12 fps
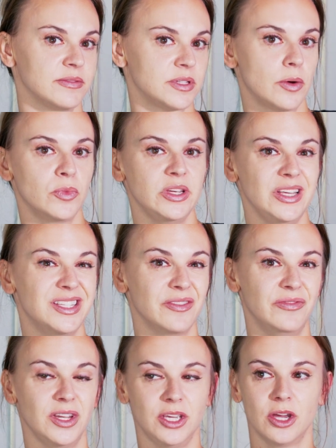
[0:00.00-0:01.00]
If someone needs a
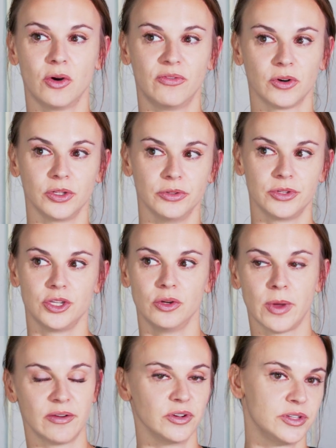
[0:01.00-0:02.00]
video for
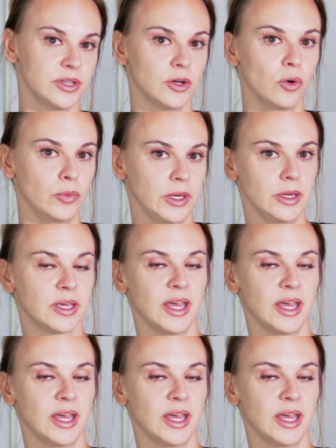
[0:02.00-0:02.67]
YouTube every single week